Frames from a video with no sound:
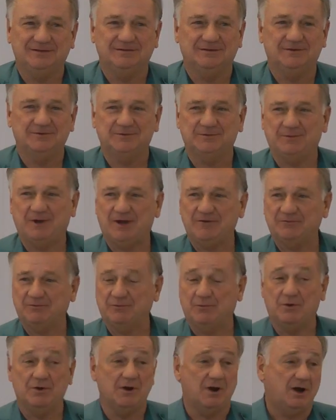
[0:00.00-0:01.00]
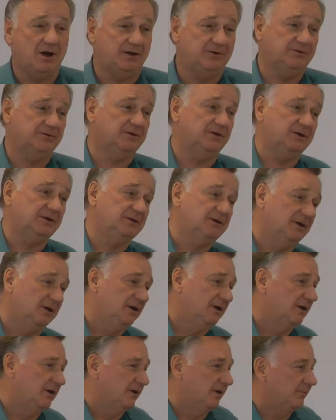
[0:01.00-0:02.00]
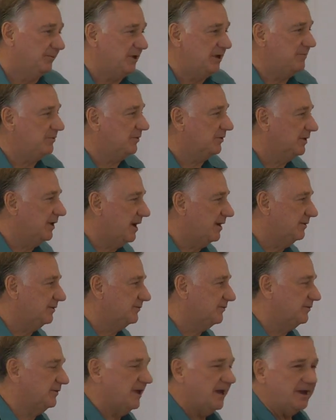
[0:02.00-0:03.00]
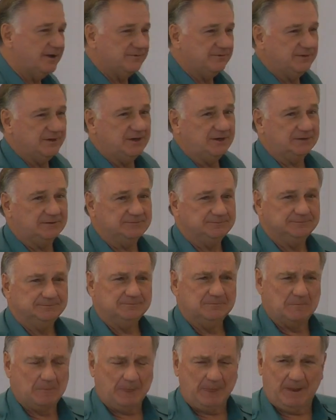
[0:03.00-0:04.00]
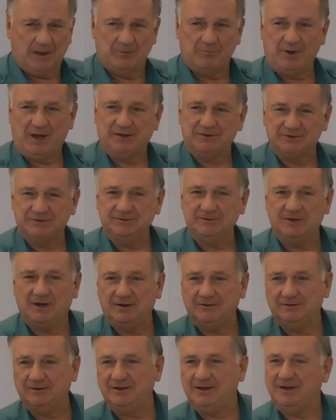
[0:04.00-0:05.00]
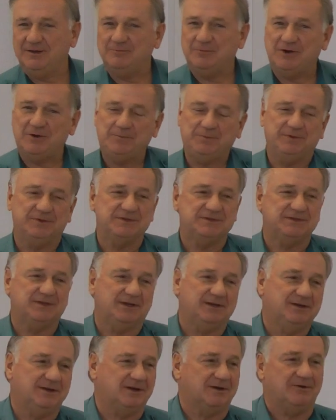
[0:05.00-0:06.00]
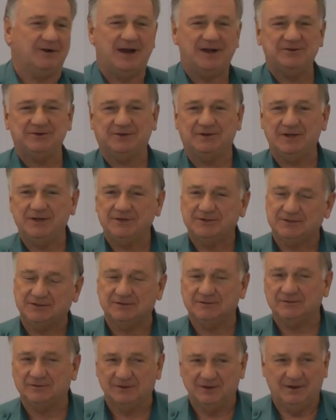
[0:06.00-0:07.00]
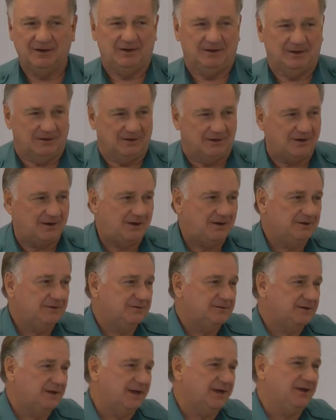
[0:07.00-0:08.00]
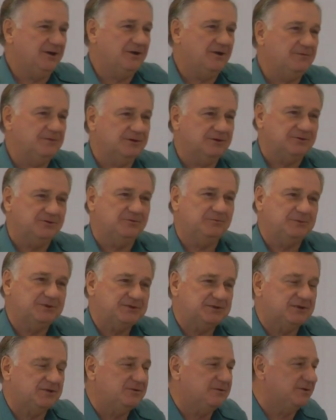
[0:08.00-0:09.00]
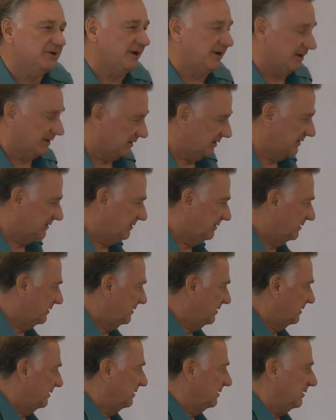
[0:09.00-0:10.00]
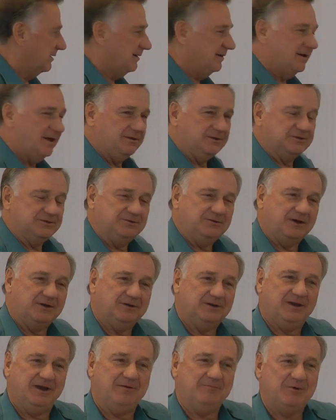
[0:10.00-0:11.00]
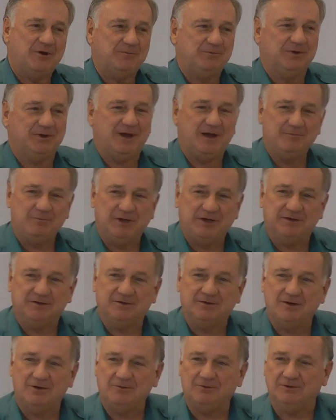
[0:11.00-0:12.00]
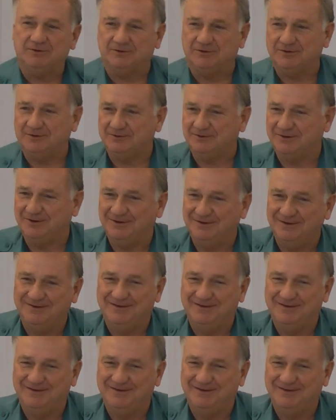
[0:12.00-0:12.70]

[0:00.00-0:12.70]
There was about 400 people gathered for that event. About 200 came up and said, "Congratulations on taking over the Coombs Tow Tech." And another 200 came up and gave me condolences.